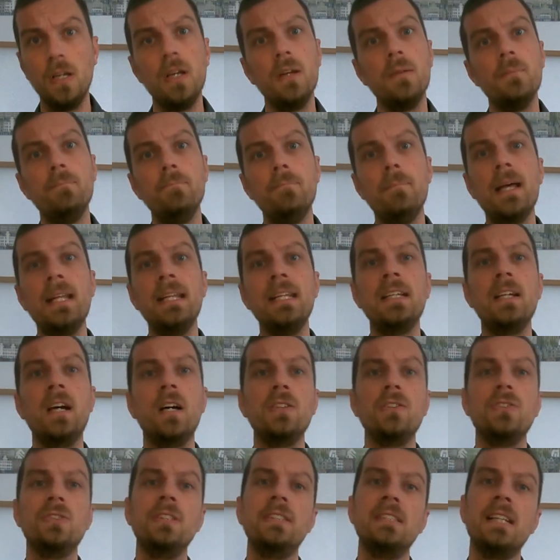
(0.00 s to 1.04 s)
Many
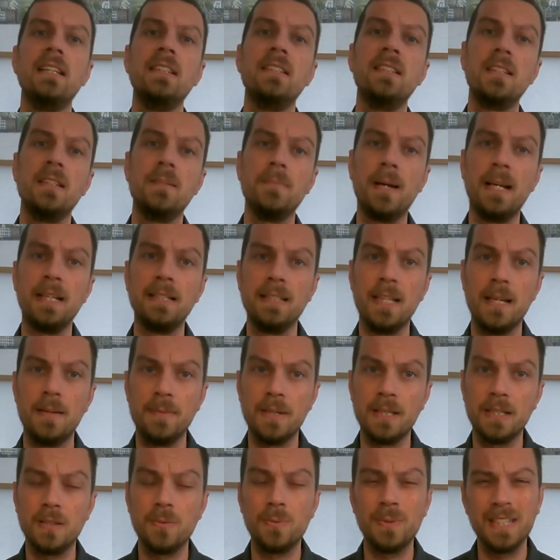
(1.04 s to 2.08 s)
countries entered the
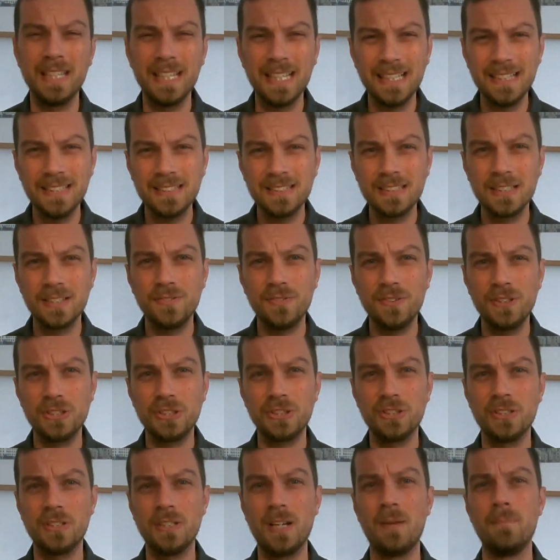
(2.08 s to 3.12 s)
pandemic with
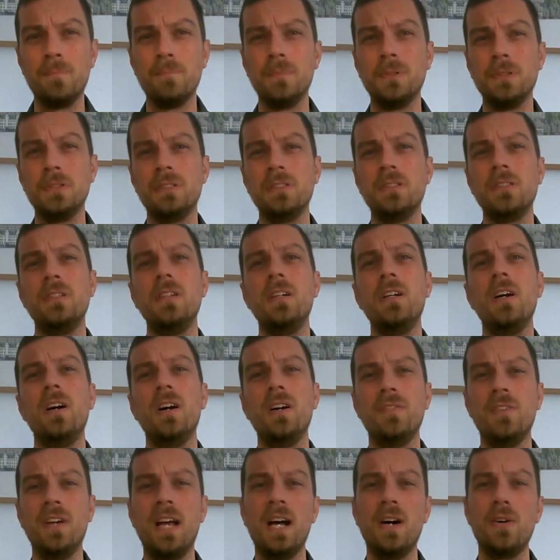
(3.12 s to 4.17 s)
insufficient numbers
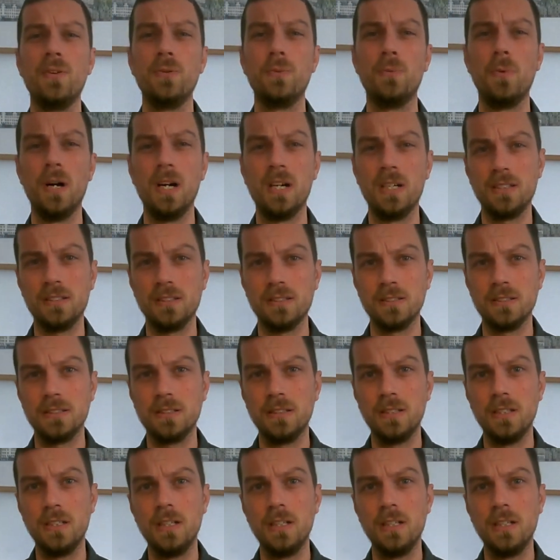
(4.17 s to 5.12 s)
of health workers,